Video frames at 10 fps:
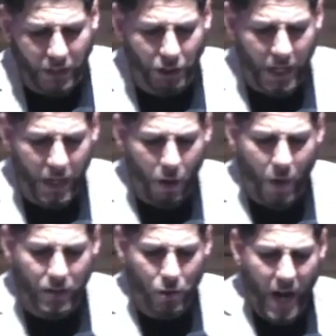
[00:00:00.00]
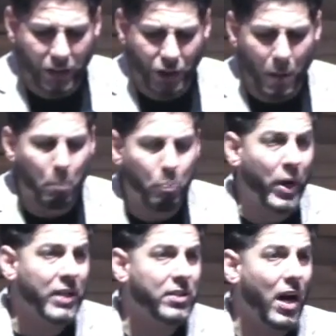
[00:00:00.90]
and the resurrection
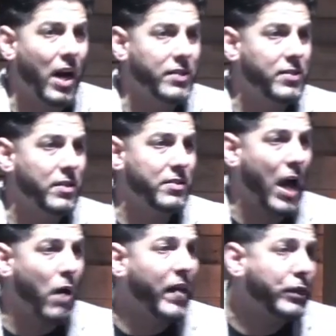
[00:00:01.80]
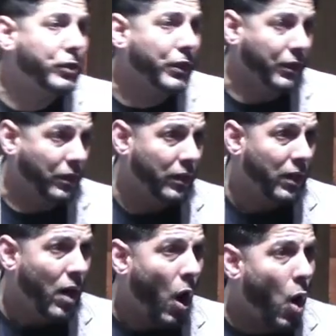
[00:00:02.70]
brings us salvation.
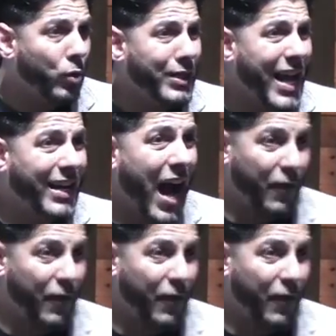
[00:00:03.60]
Oh, thank God for